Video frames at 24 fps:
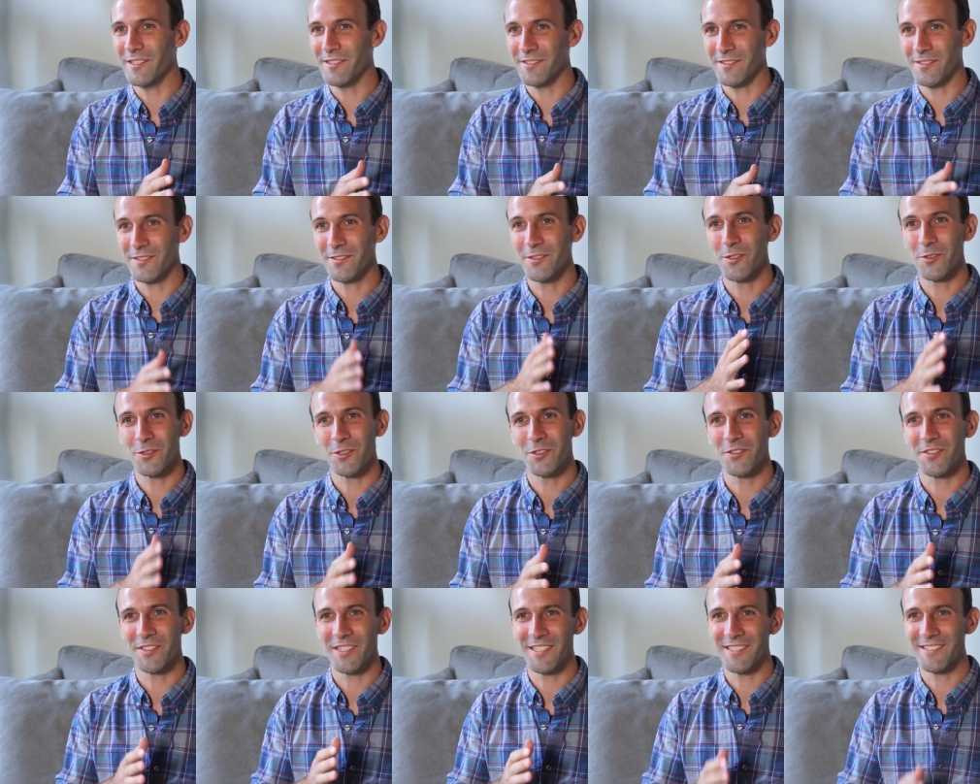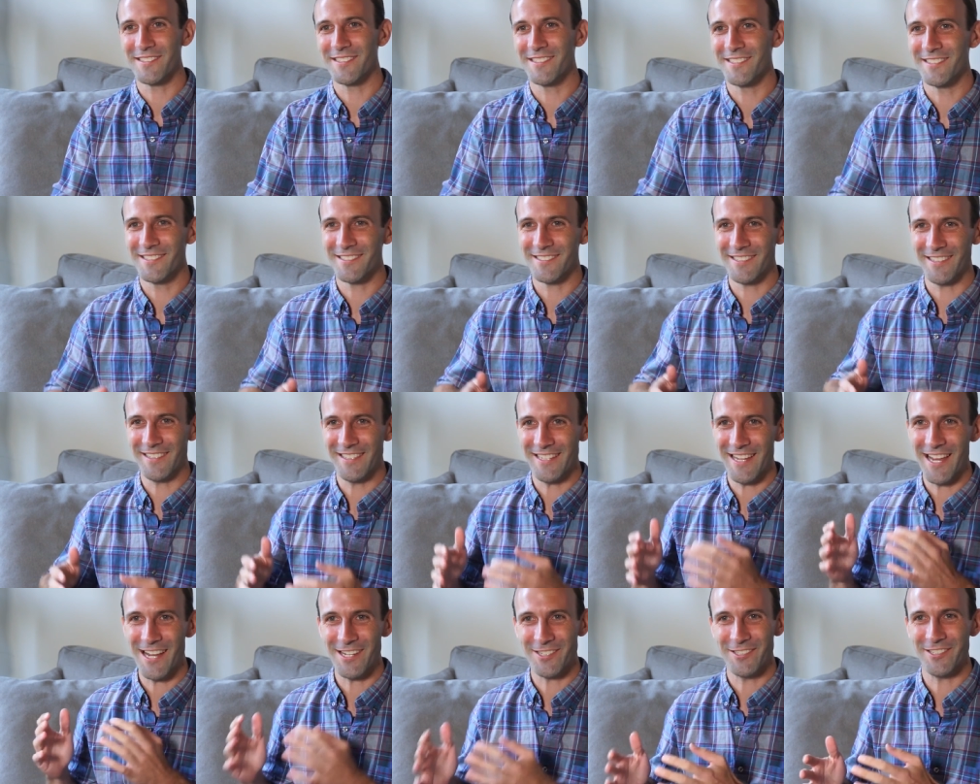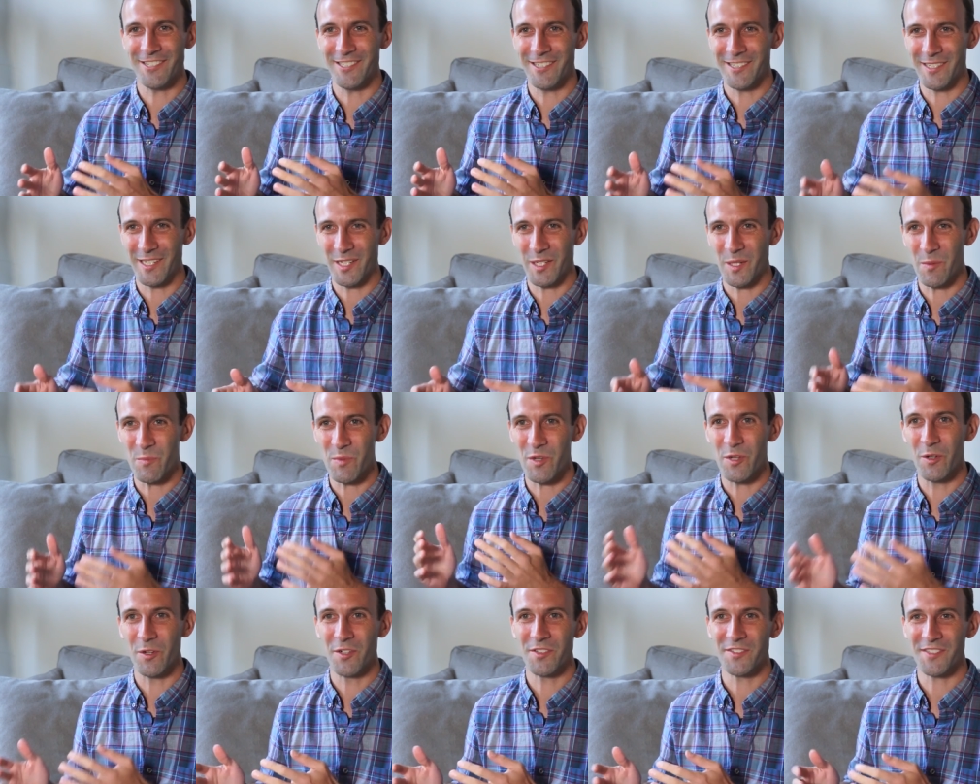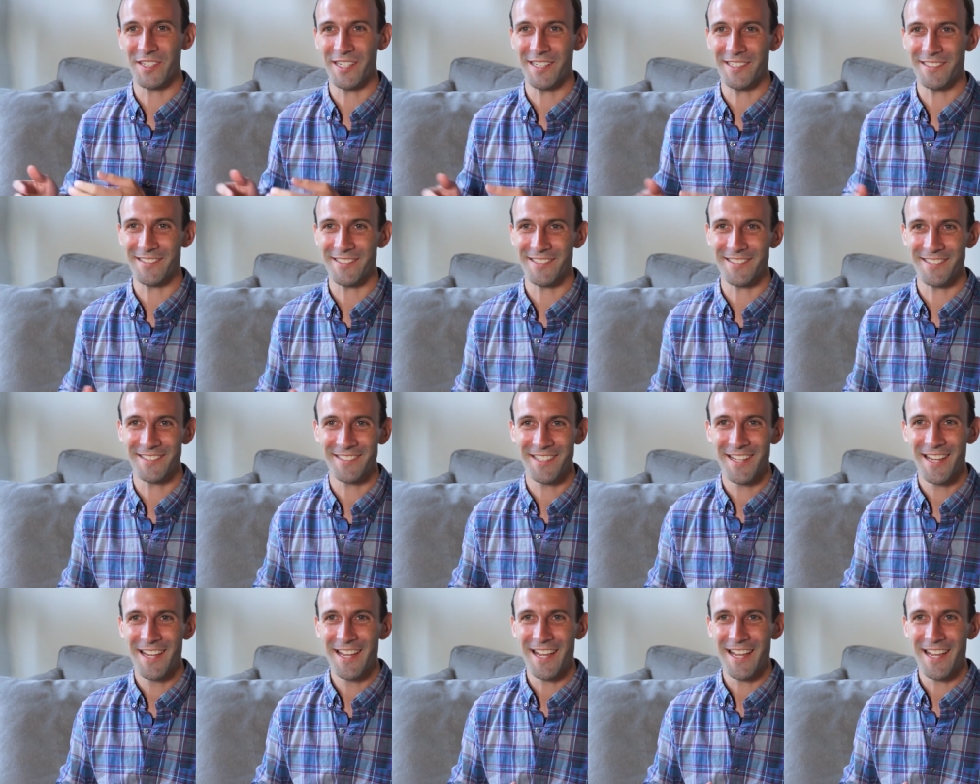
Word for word: and the social sciences and the engineering and computer sciences.